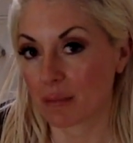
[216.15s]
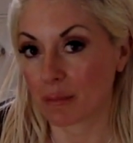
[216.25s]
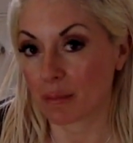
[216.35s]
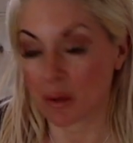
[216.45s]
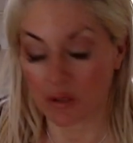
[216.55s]

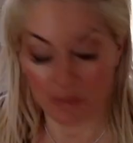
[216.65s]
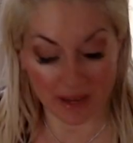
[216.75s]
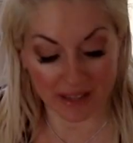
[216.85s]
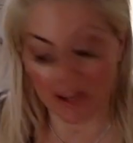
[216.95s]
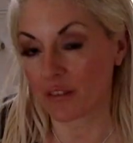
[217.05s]
most of my
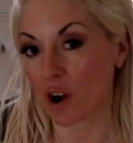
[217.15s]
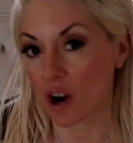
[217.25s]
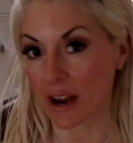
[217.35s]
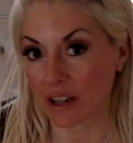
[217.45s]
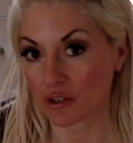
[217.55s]
stuff are
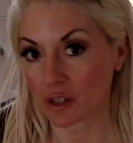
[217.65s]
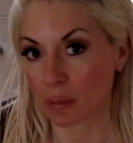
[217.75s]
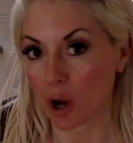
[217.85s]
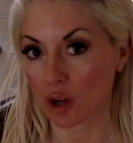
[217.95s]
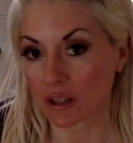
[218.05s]
extra
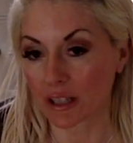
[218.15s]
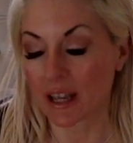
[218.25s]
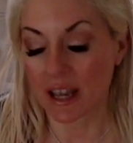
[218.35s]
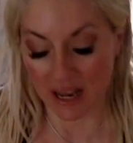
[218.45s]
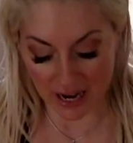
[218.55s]
smalls,
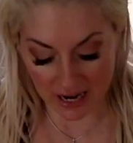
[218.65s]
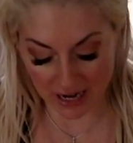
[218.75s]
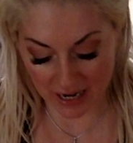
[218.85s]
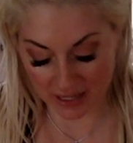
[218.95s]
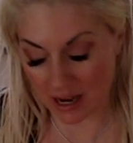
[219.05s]

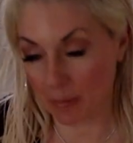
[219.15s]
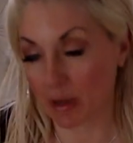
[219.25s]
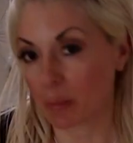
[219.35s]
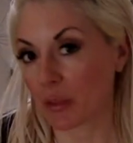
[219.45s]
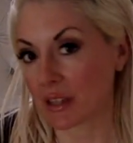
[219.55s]
and I'm
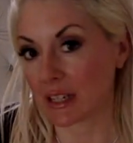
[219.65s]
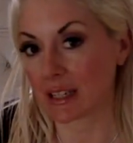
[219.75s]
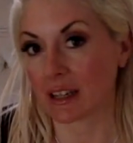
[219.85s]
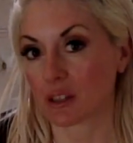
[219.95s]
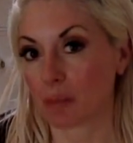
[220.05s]
going to put the
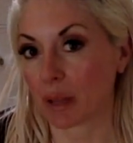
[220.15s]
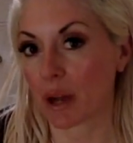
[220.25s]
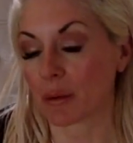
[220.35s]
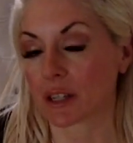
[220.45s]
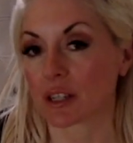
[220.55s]
details
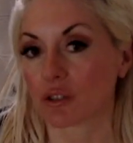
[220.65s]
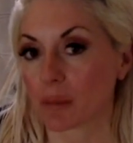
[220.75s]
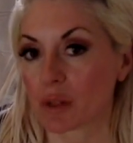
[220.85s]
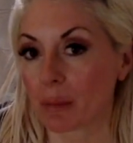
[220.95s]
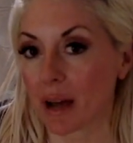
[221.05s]
below in the
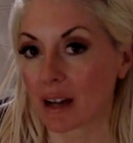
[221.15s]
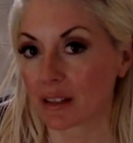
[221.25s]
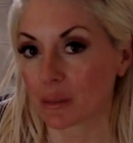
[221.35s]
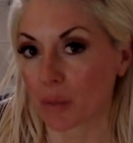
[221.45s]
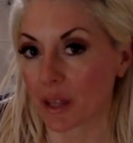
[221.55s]
description
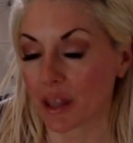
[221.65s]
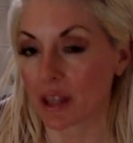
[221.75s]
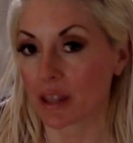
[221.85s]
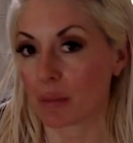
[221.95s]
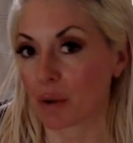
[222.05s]
box with
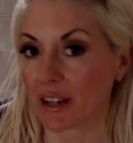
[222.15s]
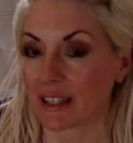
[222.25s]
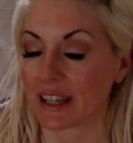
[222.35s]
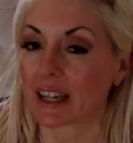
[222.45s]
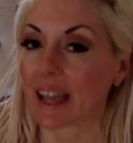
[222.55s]
the
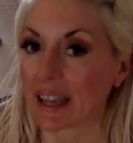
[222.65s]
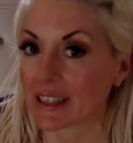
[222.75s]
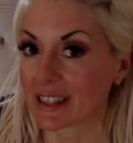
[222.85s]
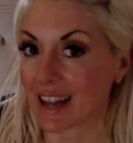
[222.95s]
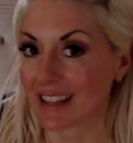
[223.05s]
pricing and
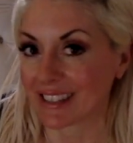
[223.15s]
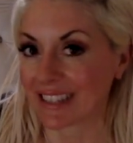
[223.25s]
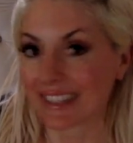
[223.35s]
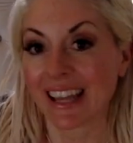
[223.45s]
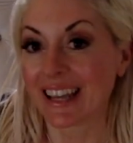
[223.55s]
the
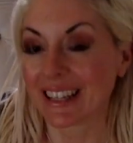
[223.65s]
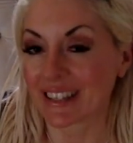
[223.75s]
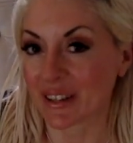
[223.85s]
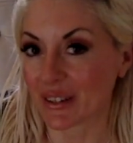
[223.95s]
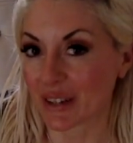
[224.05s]
sizing, so
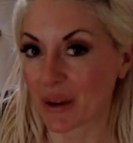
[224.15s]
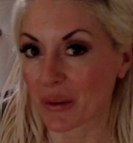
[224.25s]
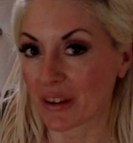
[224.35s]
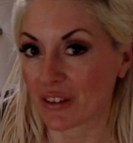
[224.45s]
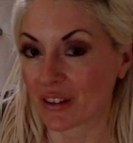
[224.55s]
you'll know
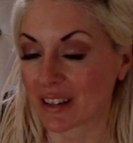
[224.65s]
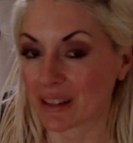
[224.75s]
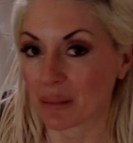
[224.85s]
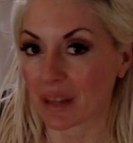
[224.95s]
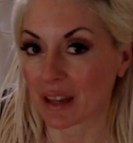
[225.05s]
if you got
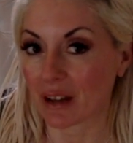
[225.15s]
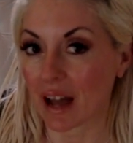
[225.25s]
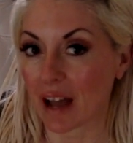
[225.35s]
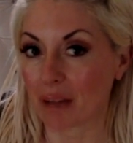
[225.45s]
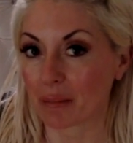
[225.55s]
something,
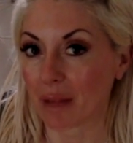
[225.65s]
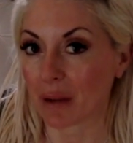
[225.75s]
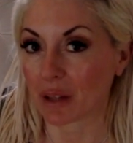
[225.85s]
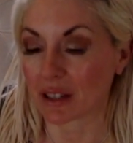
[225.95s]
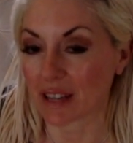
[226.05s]
how
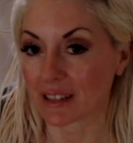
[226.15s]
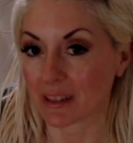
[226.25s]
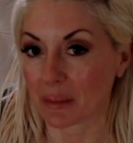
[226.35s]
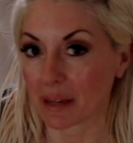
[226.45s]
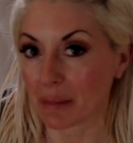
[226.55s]
it looked on
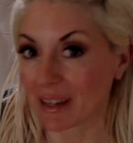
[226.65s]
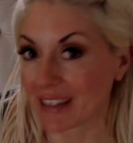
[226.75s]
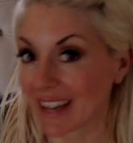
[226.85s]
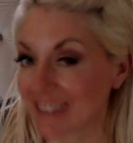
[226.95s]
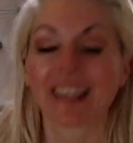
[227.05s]
somebody my
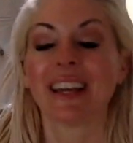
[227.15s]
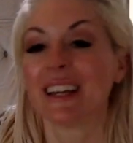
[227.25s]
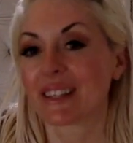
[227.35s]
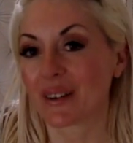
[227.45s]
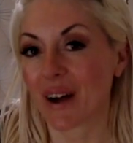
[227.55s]
size.
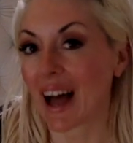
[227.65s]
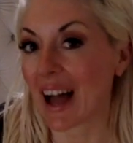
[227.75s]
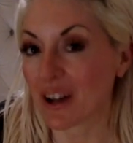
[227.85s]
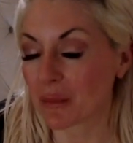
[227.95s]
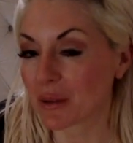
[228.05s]
So
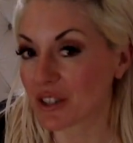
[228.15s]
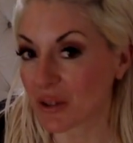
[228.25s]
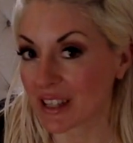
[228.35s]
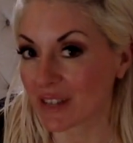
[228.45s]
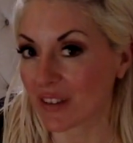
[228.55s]
I hope you
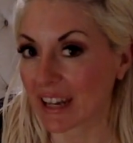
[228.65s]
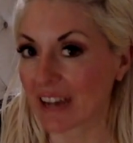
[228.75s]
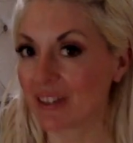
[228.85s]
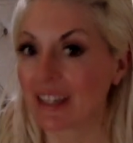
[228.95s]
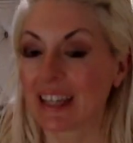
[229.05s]
enjoyed this
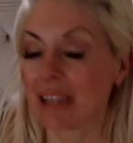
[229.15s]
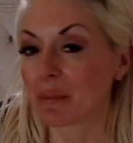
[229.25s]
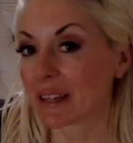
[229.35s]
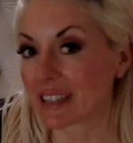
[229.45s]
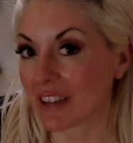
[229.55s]
video.
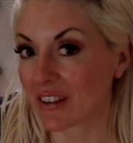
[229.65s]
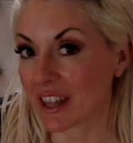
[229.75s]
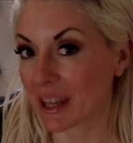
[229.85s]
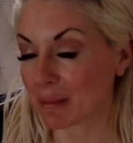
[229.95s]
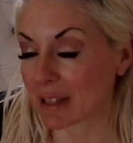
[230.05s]
Please give it a
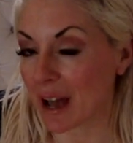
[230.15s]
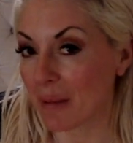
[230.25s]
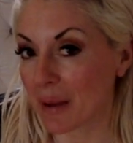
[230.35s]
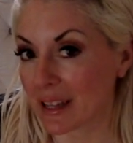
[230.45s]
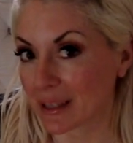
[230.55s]
thumbs
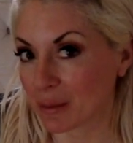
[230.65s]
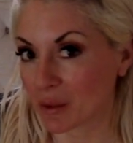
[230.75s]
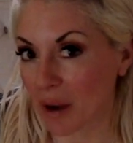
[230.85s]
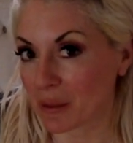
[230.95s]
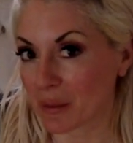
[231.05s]
up and
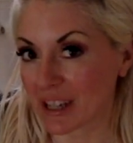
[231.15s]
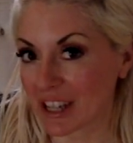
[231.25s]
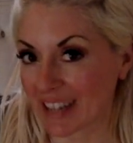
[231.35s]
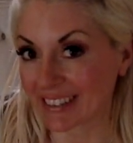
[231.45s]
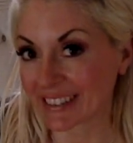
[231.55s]
subscribe to my
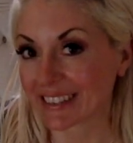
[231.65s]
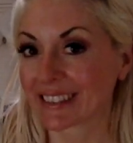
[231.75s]
channel.